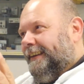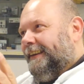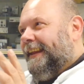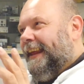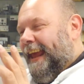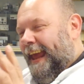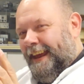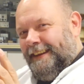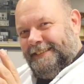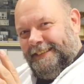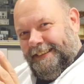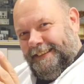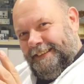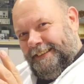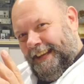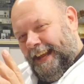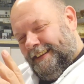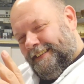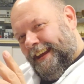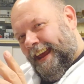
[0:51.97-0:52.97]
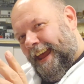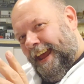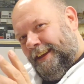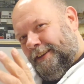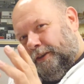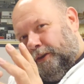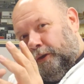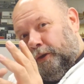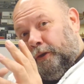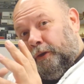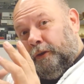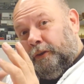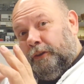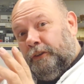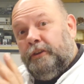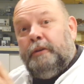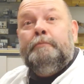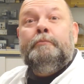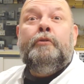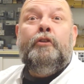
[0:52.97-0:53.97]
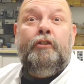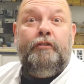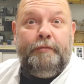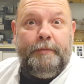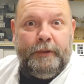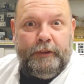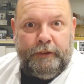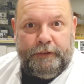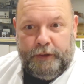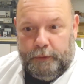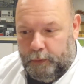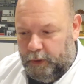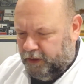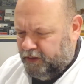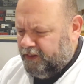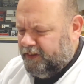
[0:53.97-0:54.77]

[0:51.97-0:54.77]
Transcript: that's had on the movement of the watch,